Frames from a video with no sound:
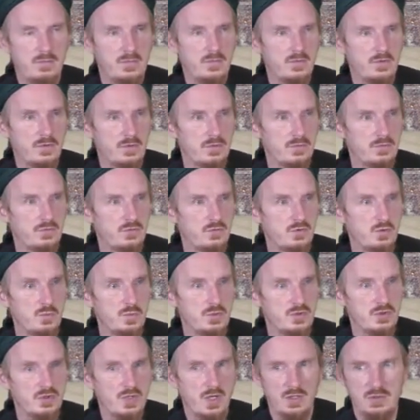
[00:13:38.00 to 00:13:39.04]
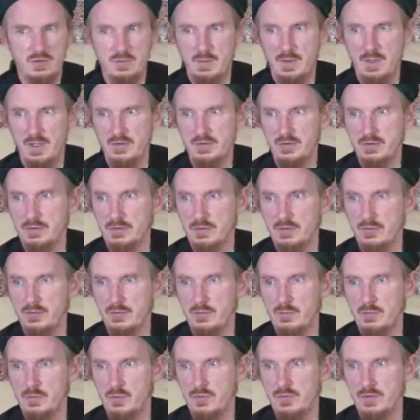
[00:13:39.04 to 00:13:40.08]
sort of supercharged particles
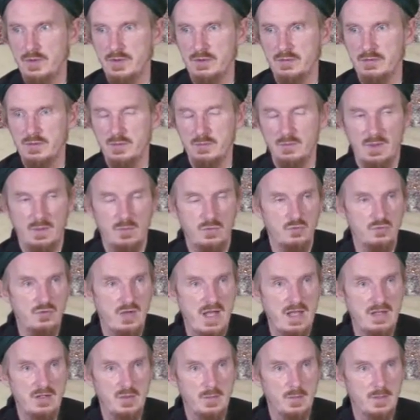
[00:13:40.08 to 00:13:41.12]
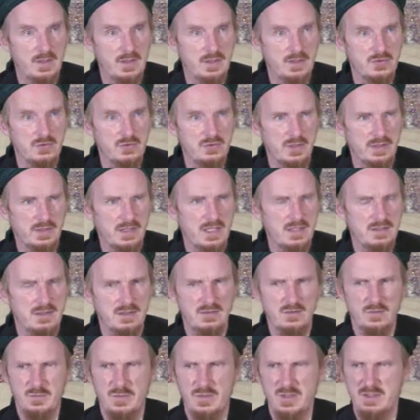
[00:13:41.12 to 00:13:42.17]
moving sometimes randomly at gigantic
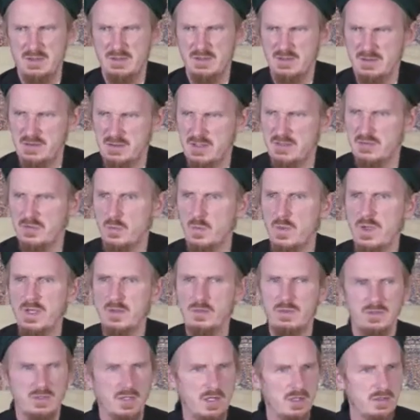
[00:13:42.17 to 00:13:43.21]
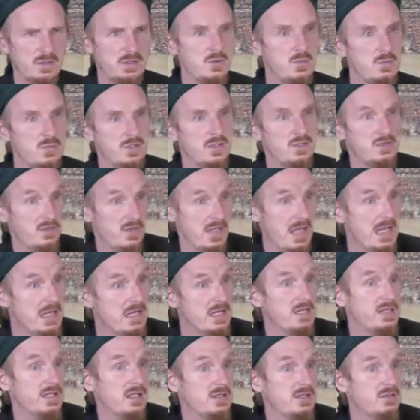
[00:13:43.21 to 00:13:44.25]
speeds. There's a way in which our humanness is
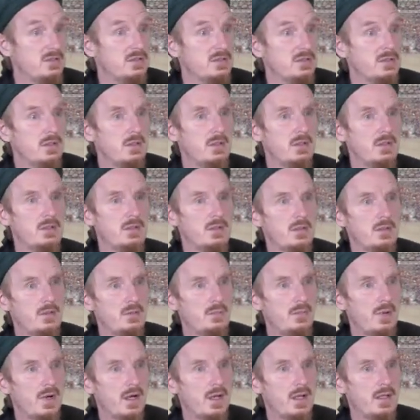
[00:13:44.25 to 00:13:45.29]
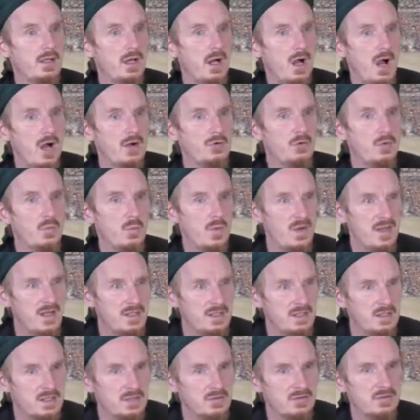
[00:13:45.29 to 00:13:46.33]
alienated by our
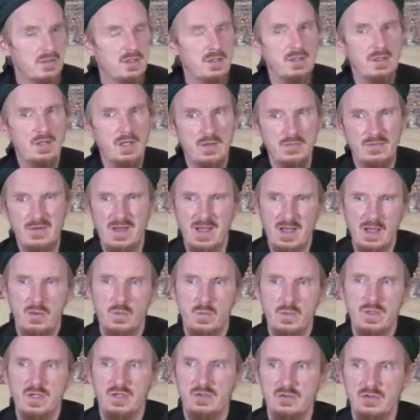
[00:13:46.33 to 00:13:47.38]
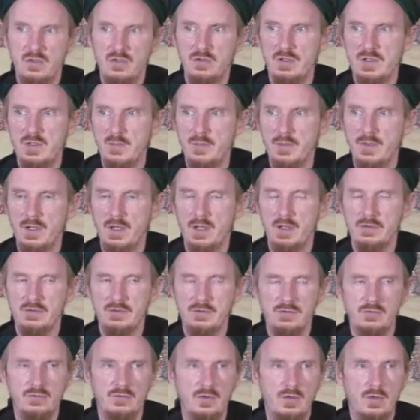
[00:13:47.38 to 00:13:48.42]
awareness of how we are totally part
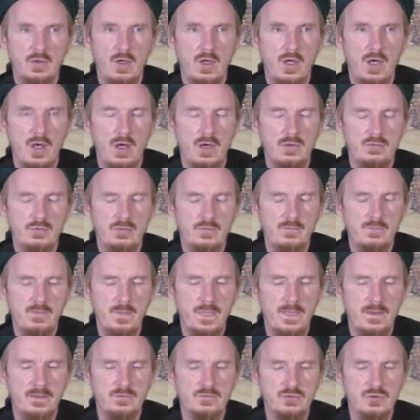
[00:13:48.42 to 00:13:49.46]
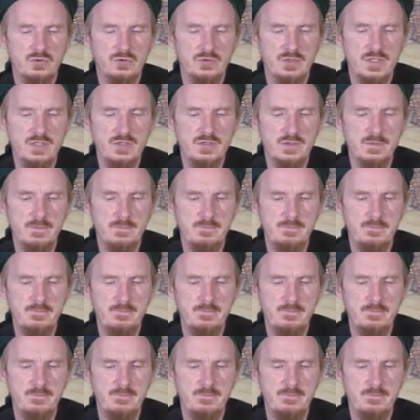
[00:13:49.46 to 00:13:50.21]
of creation.